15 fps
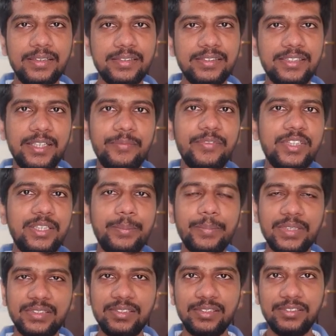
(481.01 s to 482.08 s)
Same with the
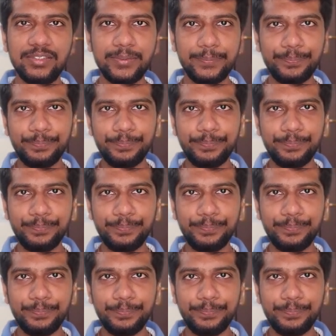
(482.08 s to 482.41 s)
muscles.